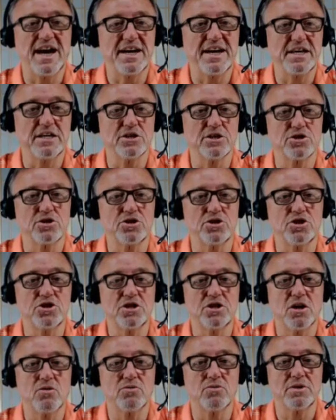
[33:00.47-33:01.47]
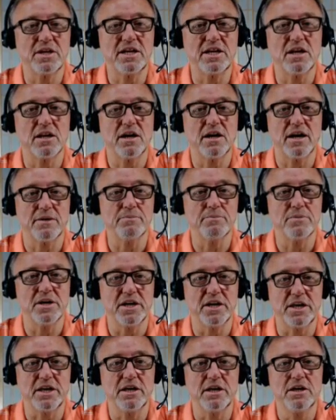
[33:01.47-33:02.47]
is that you don't need a lot of
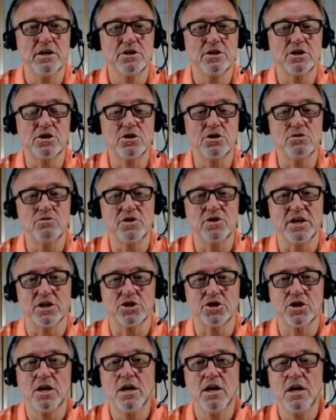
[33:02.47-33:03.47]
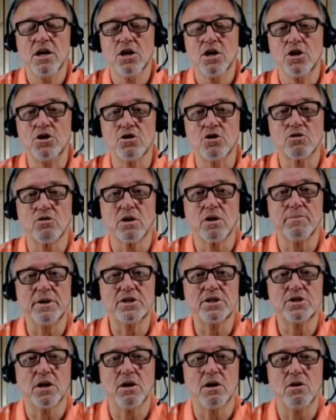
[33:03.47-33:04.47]
money to do this. You're going to be
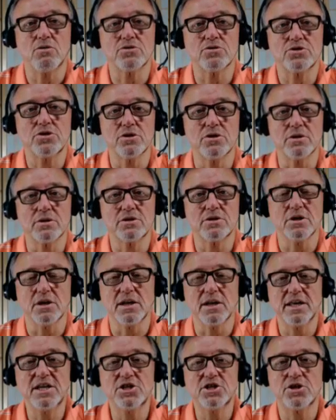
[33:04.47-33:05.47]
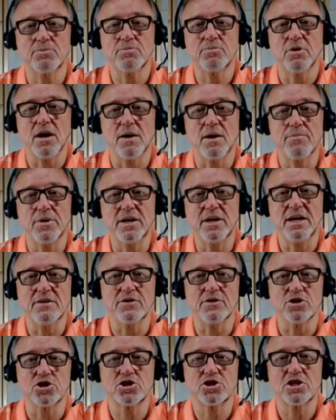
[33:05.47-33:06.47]
taught to lease a property and
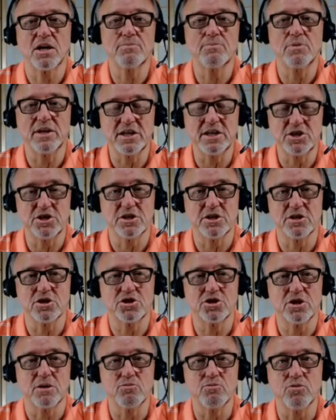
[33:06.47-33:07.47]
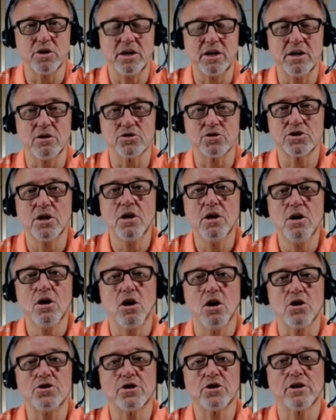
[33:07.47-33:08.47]
then sublease it to someone else.
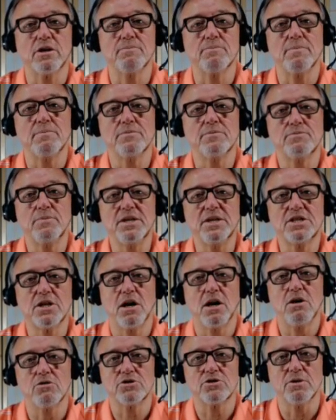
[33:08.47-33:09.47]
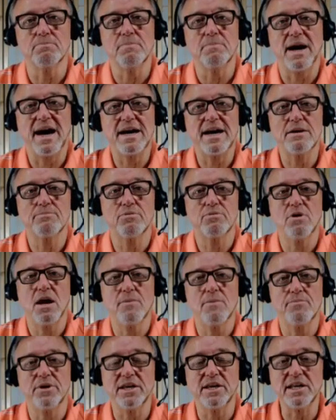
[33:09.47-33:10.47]
Or you're going to be taught to buy a
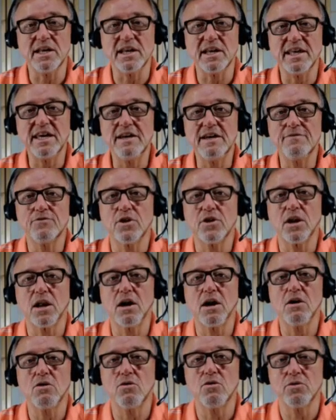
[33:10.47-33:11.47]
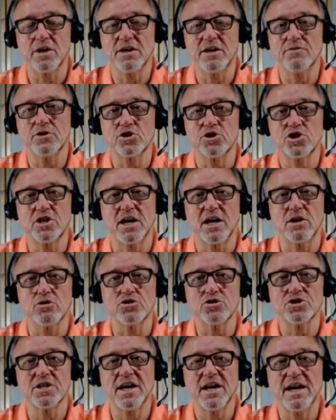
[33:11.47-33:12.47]
property, leave the loan in the
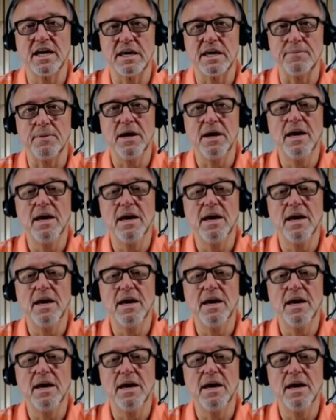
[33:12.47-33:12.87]
seller's name,